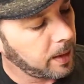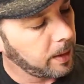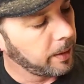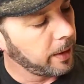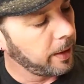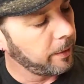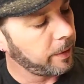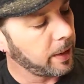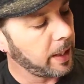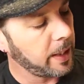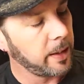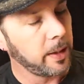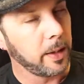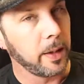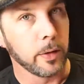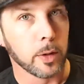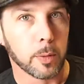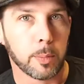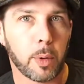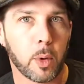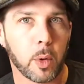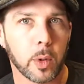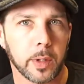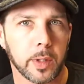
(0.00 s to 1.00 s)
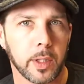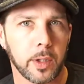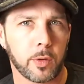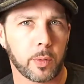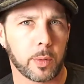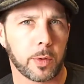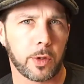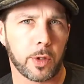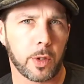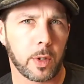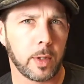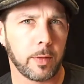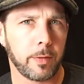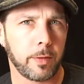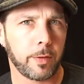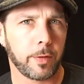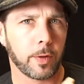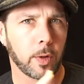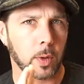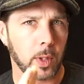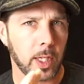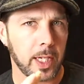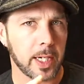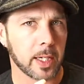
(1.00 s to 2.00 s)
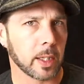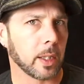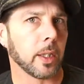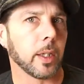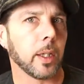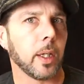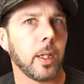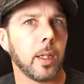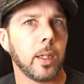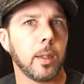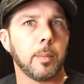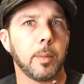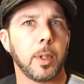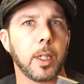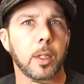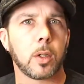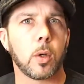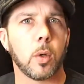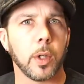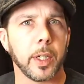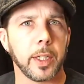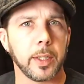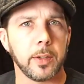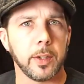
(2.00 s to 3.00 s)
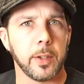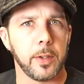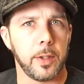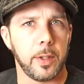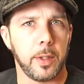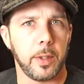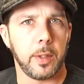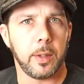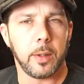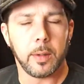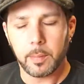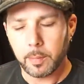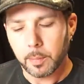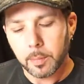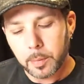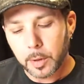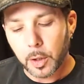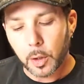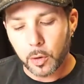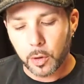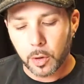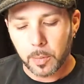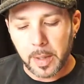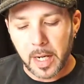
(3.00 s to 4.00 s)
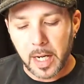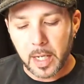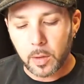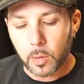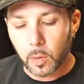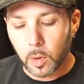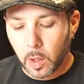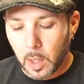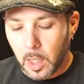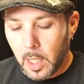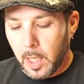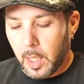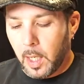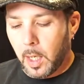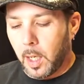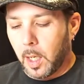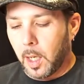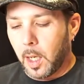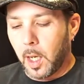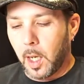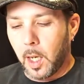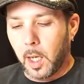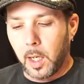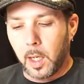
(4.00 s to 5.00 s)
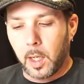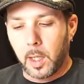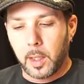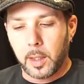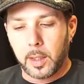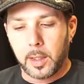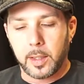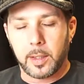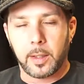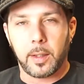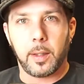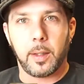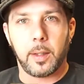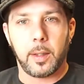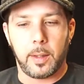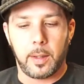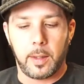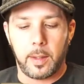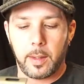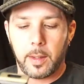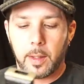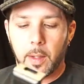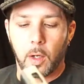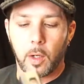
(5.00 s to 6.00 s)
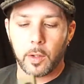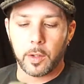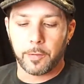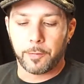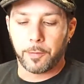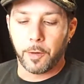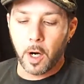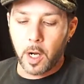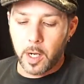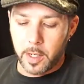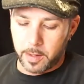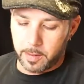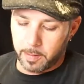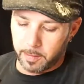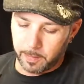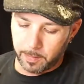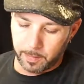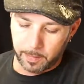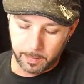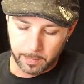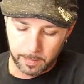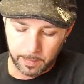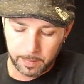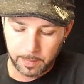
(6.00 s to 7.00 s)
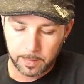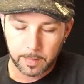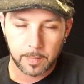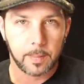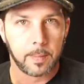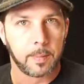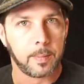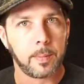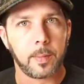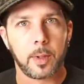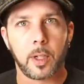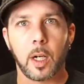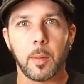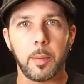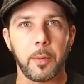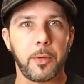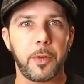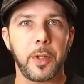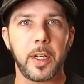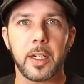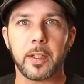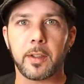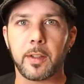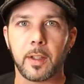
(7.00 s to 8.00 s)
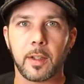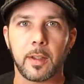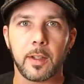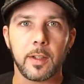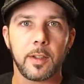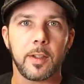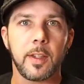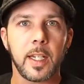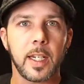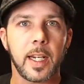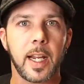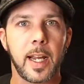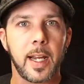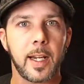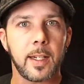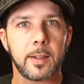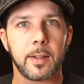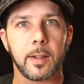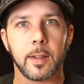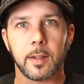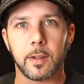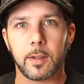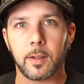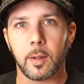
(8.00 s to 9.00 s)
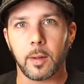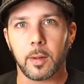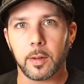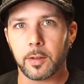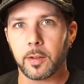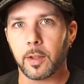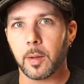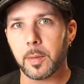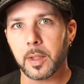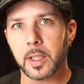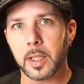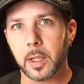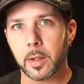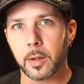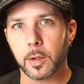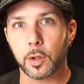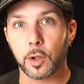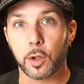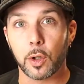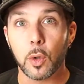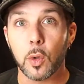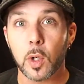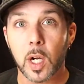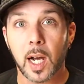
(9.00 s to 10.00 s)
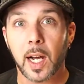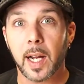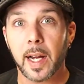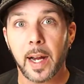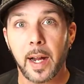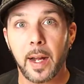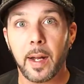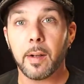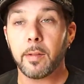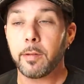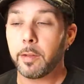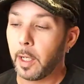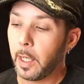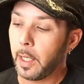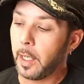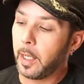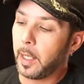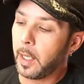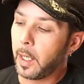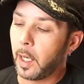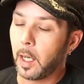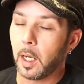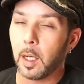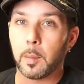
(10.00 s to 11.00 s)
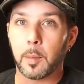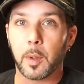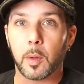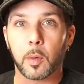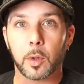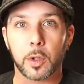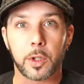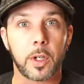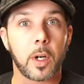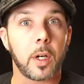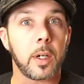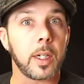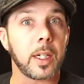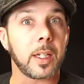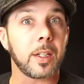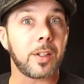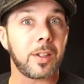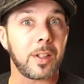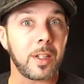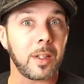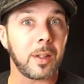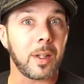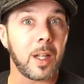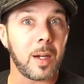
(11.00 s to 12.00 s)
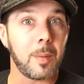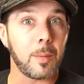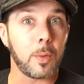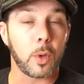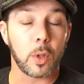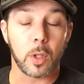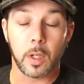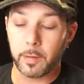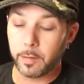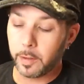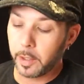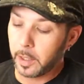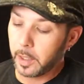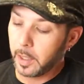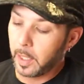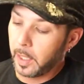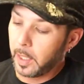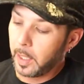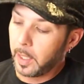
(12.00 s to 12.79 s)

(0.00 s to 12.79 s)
they've got another port that's reserved for later, according to the user manual. On the front, a couple things that this thing has that some of the others do not have, and we're starting to see a lot more of it.